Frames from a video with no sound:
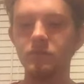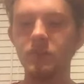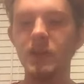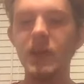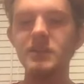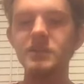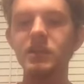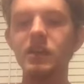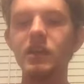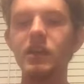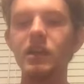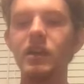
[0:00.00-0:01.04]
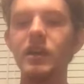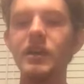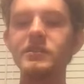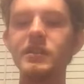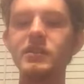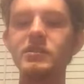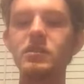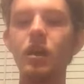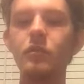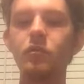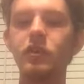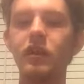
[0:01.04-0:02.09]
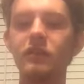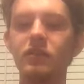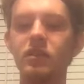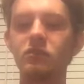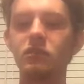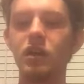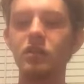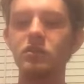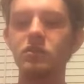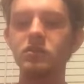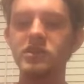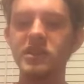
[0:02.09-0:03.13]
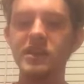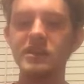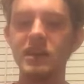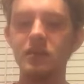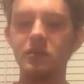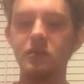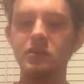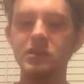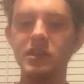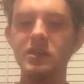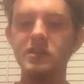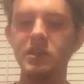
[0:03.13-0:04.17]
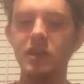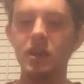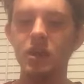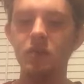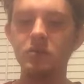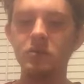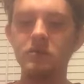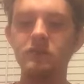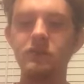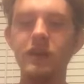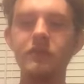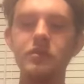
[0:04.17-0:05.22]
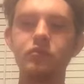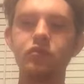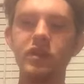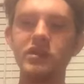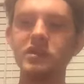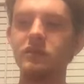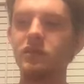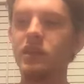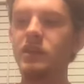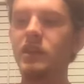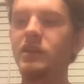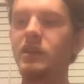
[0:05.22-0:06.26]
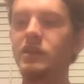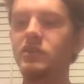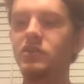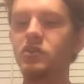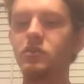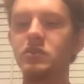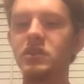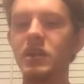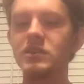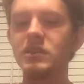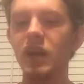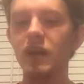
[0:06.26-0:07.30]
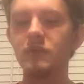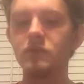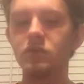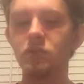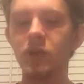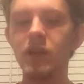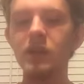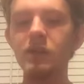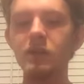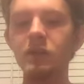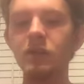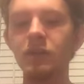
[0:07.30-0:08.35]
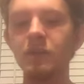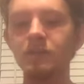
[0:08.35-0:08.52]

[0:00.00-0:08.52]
Cassidy hits a double Hurricane Rana on Santana and Ortiz, which is very impressive. And then a suicide dive to Hager.